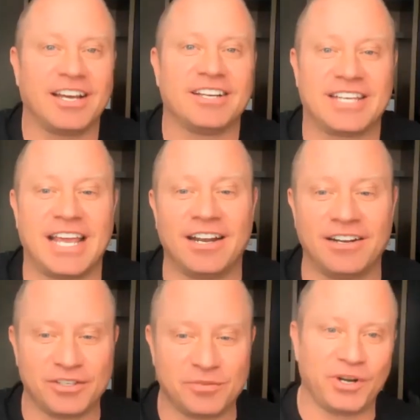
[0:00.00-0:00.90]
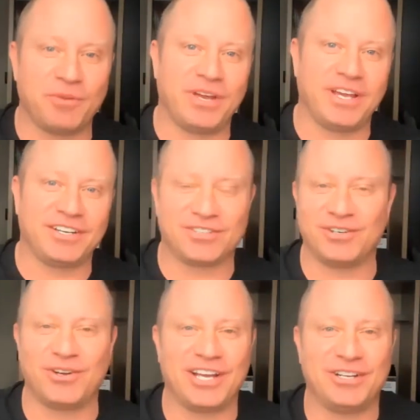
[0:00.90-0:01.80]
guys, Canada is pretty big,
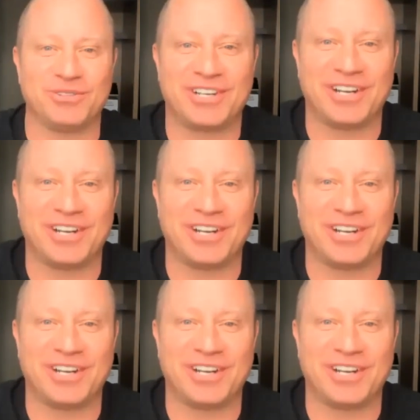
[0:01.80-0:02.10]
so no. I'm just